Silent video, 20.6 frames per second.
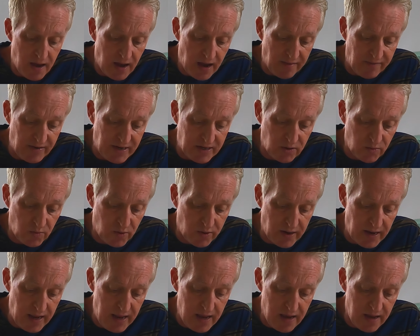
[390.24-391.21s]
I have a little one
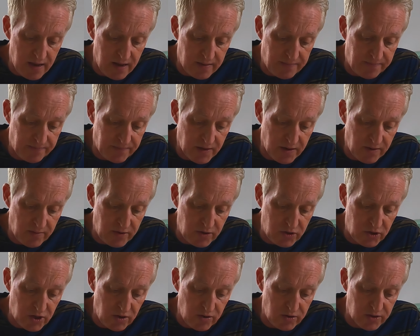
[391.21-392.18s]
here,
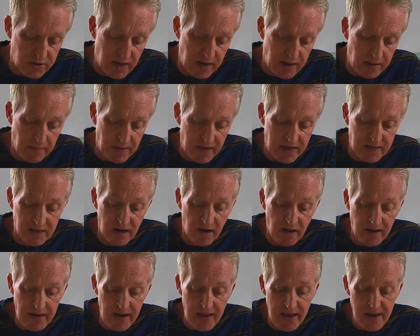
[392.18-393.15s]
which whose name is
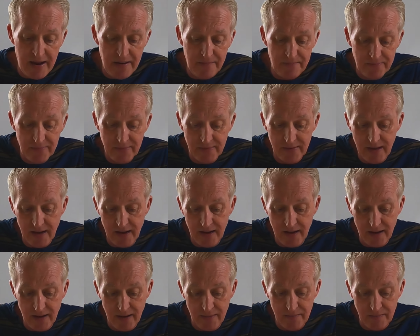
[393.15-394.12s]
Lightning,
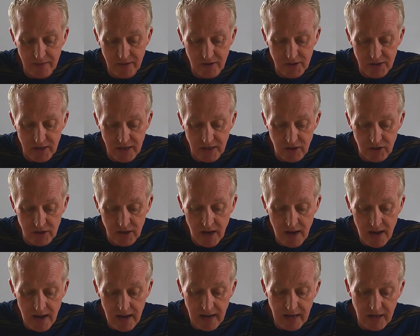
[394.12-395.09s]
because um, he's
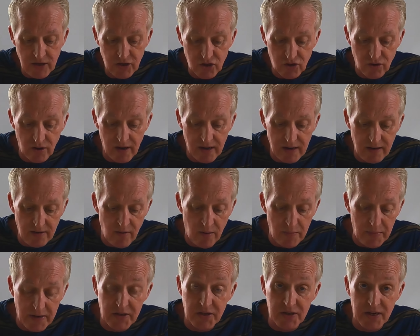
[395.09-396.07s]
he's struck. You
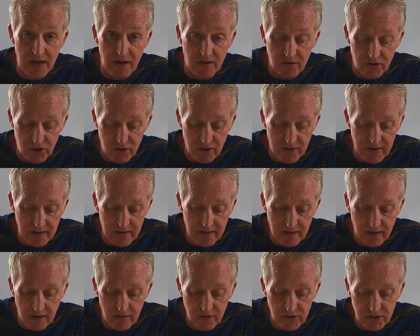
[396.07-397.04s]
want me to see. I'll show you
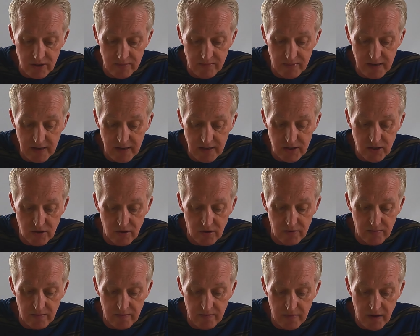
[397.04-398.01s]
closer, but he's
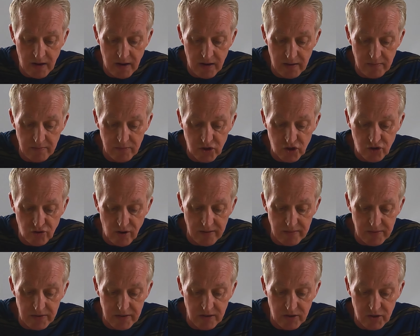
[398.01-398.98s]
got
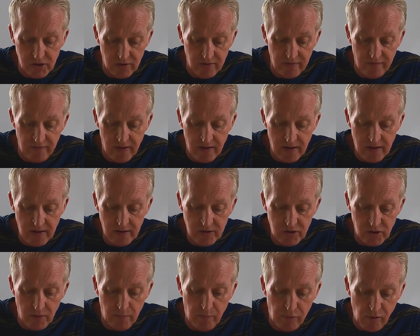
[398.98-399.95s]
stripes that sort of
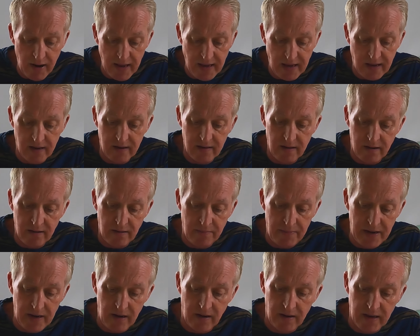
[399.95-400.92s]
sort of break a
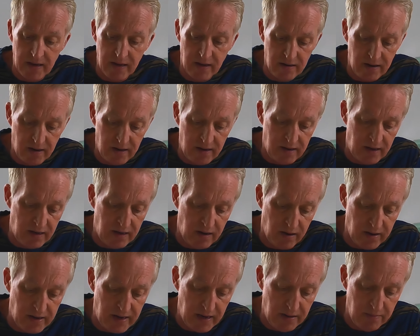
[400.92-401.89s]
bit like a, a
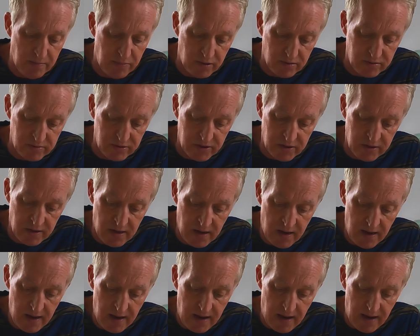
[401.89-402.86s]
lightning bolt.
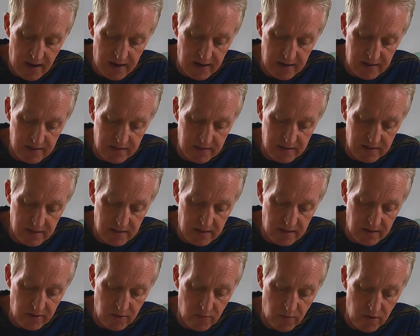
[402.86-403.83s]
And
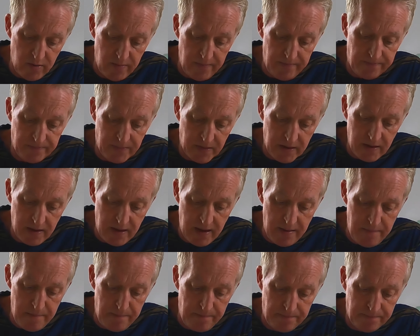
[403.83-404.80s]
another one,
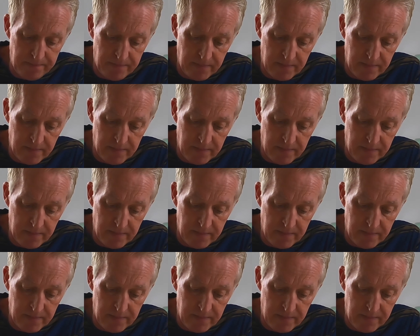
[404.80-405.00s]
him.